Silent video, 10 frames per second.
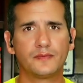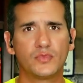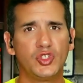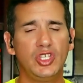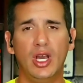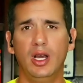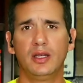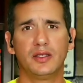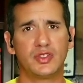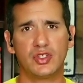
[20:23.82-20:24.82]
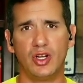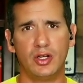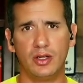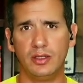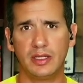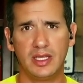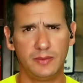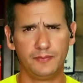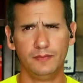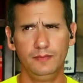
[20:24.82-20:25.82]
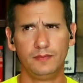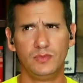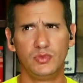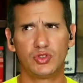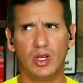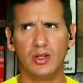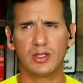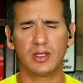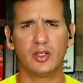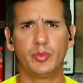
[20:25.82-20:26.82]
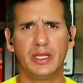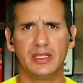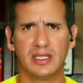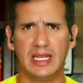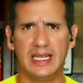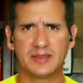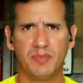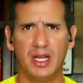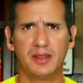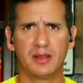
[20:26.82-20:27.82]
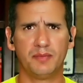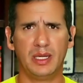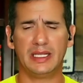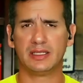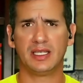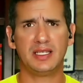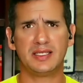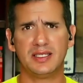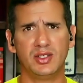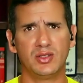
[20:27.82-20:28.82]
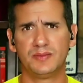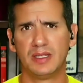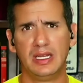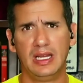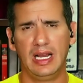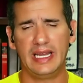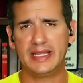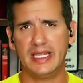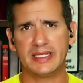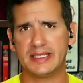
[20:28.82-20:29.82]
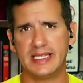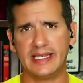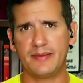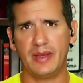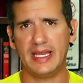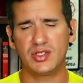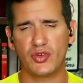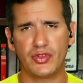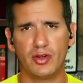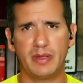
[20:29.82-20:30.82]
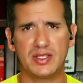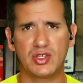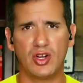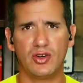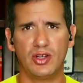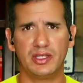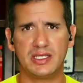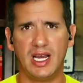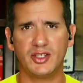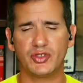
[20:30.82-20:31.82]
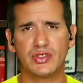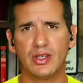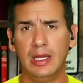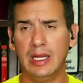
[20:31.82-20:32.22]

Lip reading: young starter. He struggled a little bit in the last month, but he's still, I think, the second best or third best starter on the Dodgers.